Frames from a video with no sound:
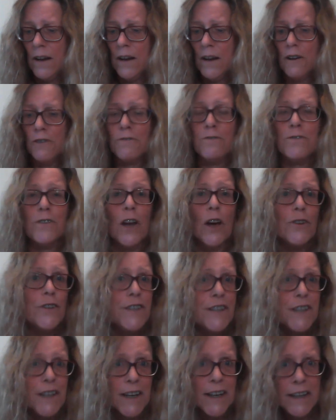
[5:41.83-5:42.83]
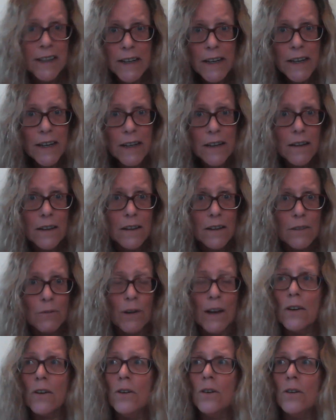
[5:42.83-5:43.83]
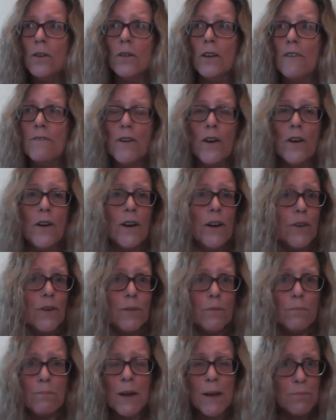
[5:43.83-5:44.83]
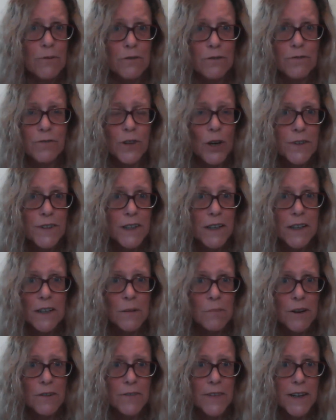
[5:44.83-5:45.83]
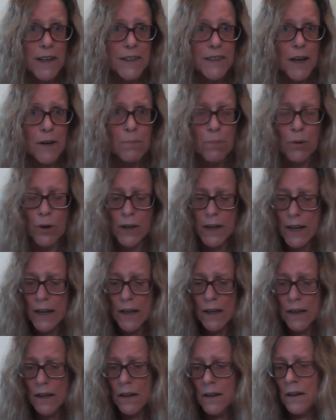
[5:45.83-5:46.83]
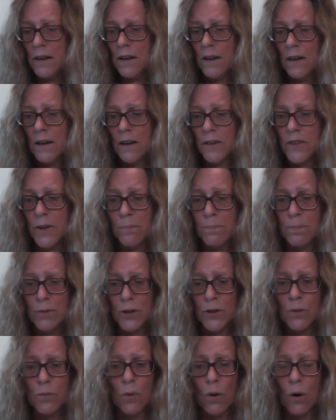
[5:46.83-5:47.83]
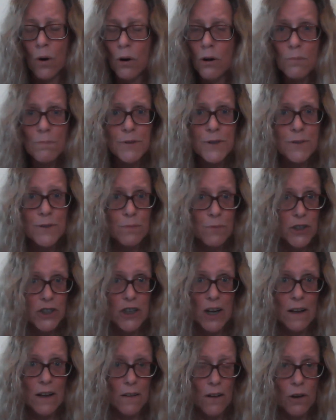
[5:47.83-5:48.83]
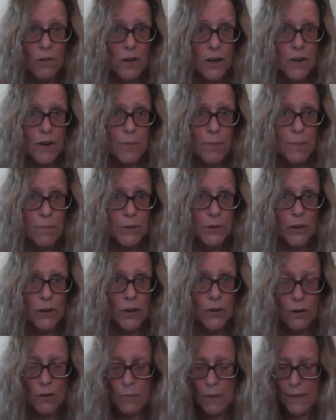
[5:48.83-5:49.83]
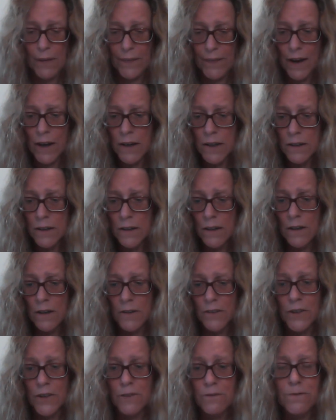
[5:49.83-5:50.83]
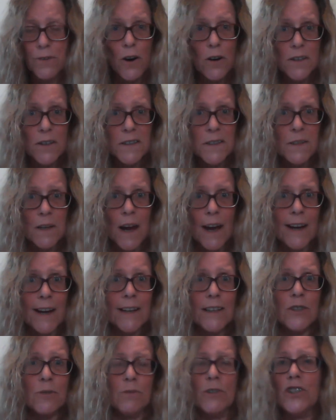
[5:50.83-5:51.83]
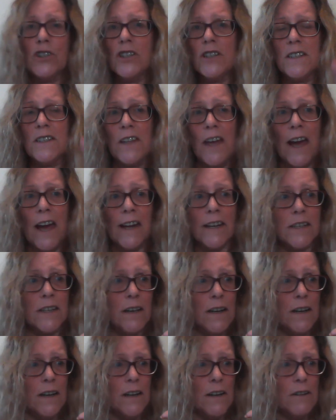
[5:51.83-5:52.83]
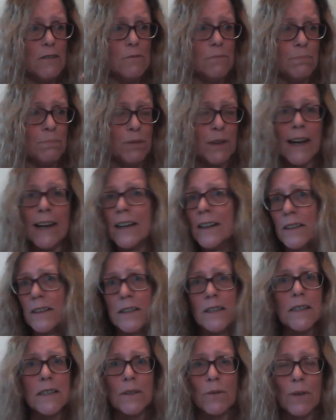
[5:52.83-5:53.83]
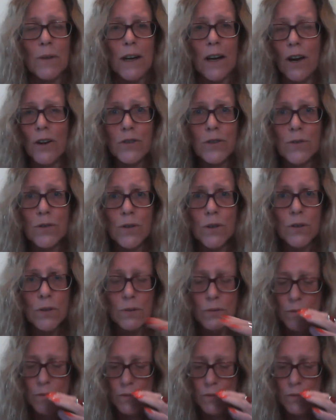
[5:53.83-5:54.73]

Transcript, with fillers: Floating, we all have heard people floating above their dead body. The blue orbs, which, hello, a lot of people don't know about that. The fog stage, which is that blankness that we go through.